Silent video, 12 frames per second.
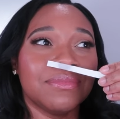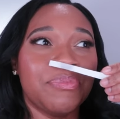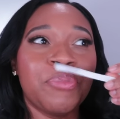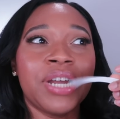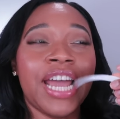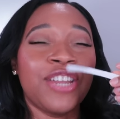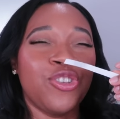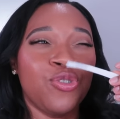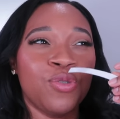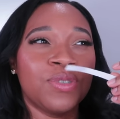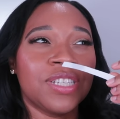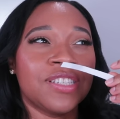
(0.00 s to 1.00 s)
but I
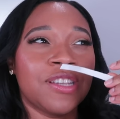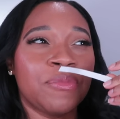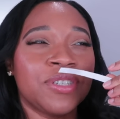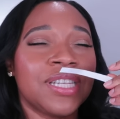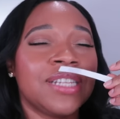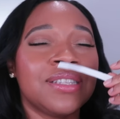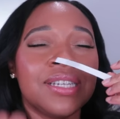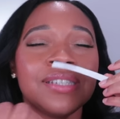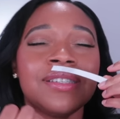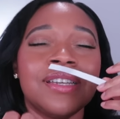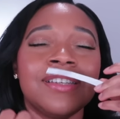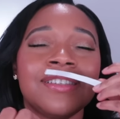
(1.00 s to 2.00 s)
knew it was a summer scent.
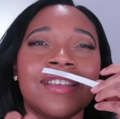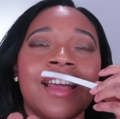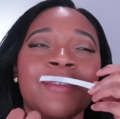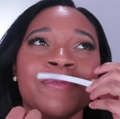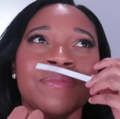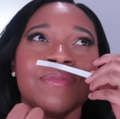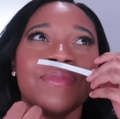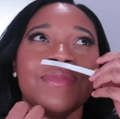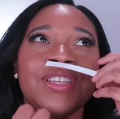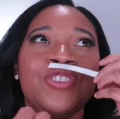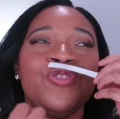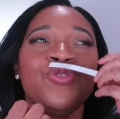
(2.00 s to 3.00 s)
This is,
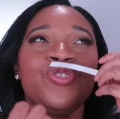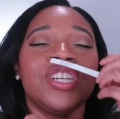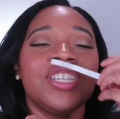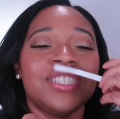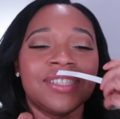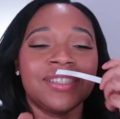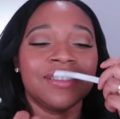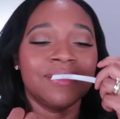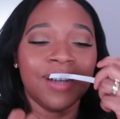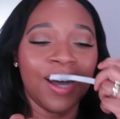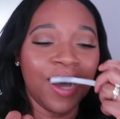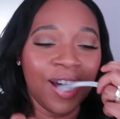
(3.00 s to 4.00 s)
you just,
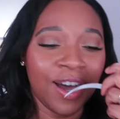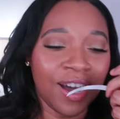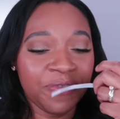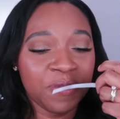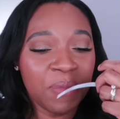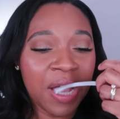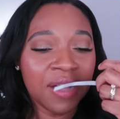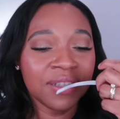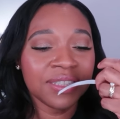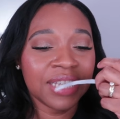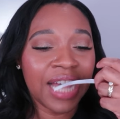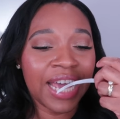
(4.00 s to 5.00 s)
it
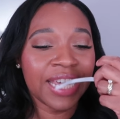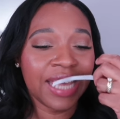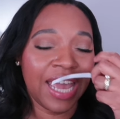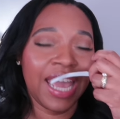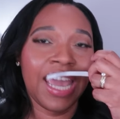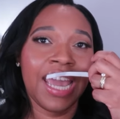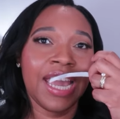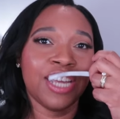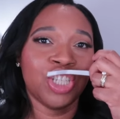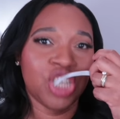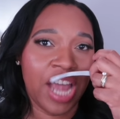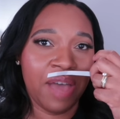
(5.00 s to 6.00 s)
smells like a
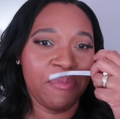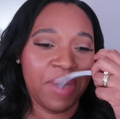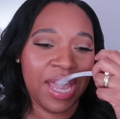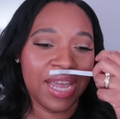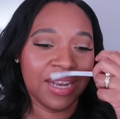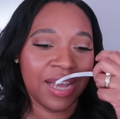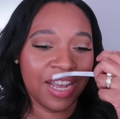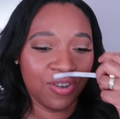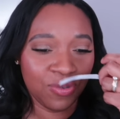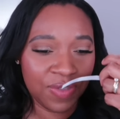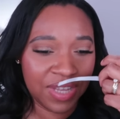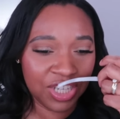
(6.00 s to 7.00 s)
champagne. I
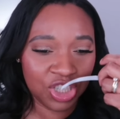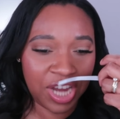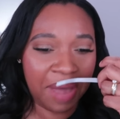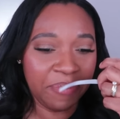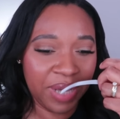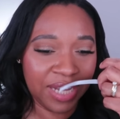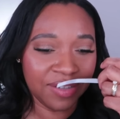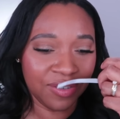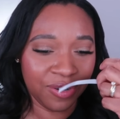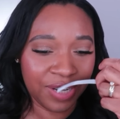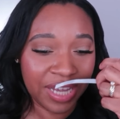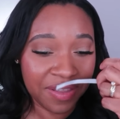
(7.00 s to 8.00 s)
don't think champagnes
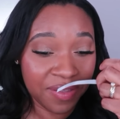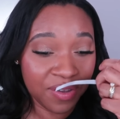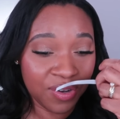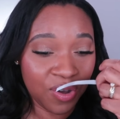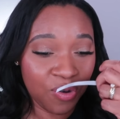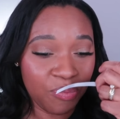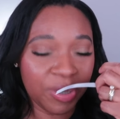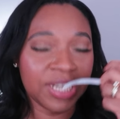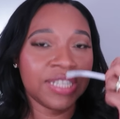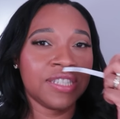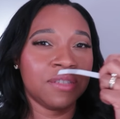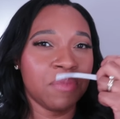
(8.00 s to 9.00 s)
are in the note, but
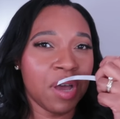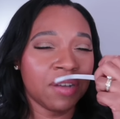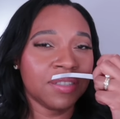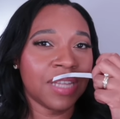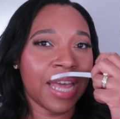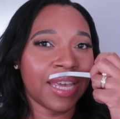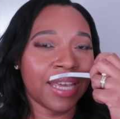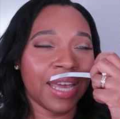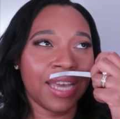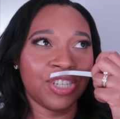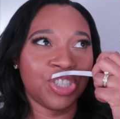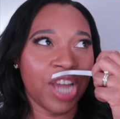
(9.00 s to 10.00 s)
it smells like
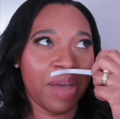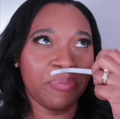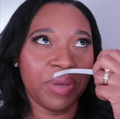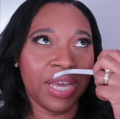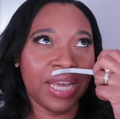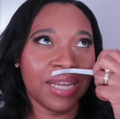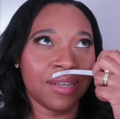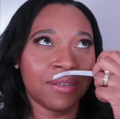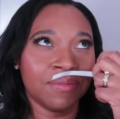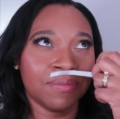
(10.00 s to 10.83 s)
a champagne.